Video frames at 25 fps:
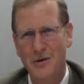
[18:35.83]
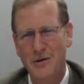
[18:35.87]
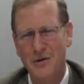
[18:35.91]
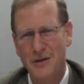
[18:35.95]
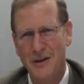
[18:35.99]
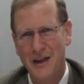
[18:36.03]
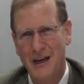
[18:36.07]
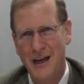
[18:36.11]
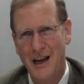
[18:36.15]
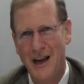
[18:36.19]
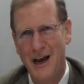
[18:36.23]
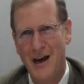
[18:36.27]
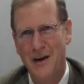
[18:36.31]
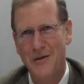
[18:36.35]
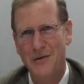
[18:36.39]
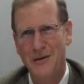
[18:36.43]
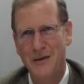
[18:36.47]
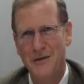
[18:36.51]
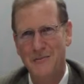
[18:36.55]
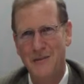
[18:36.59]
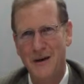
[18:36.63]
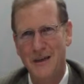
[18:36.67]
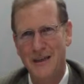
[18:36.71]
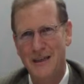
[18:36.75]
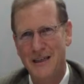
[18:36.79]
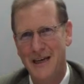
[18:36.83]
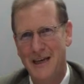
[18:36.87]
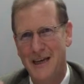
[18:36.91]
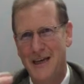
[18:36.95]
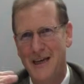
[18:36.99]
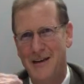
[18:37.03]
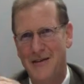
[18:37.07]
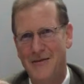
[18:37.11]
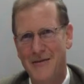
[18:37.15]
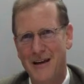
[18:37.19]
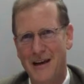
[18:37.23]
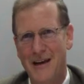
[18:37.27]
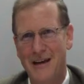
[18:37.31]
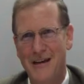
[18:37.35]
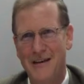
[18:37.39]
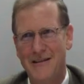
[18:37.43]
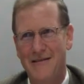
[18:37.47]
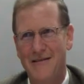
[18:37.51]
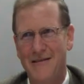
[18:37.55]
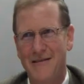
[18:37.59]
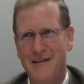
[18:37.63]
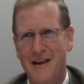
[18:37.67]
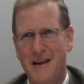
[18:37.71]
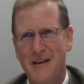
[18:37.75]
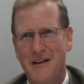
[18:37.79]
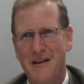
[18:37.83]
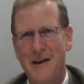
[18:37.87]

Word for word: So the cloud is basically created a